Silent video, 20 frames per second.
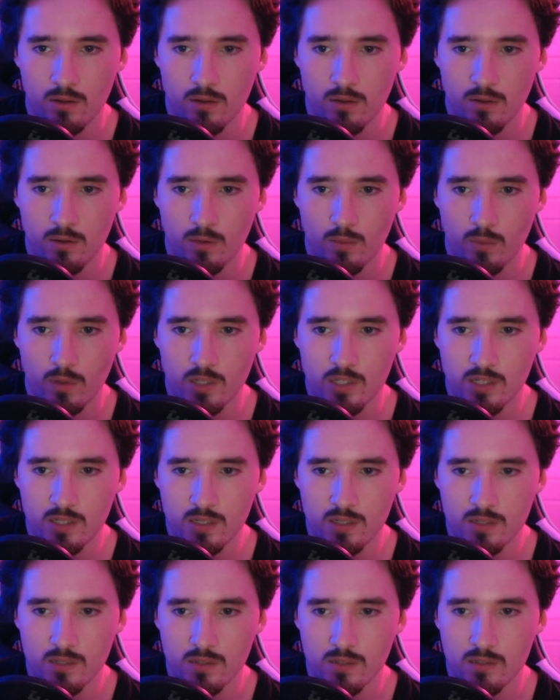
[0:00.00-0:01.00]
which
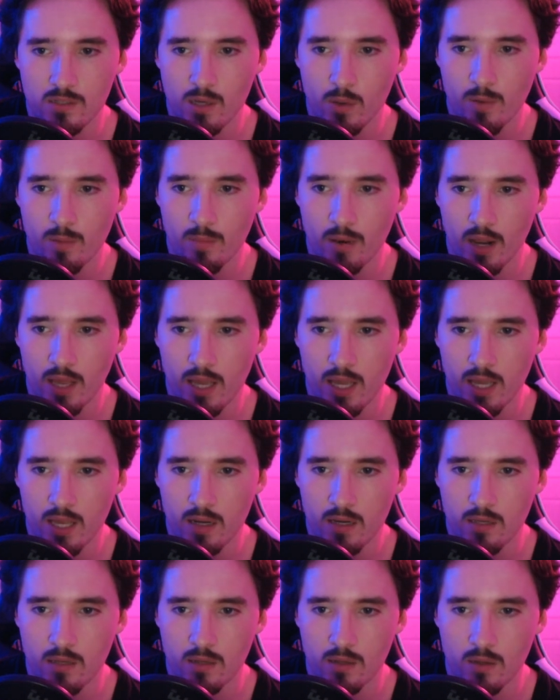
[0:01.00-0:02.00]
is Zoe
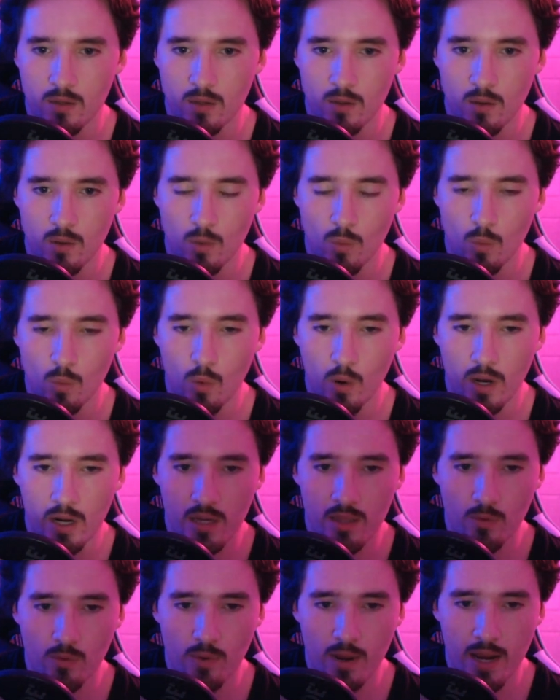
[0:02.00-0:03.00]
Blade, Walking
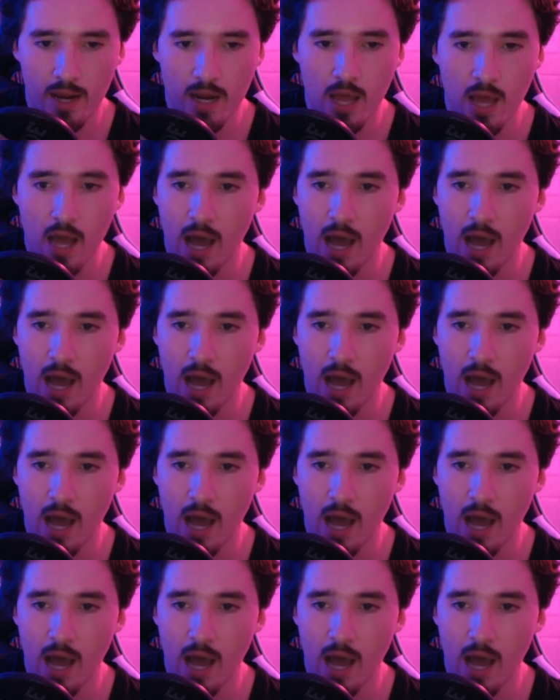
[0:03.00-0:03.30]
in the Rain.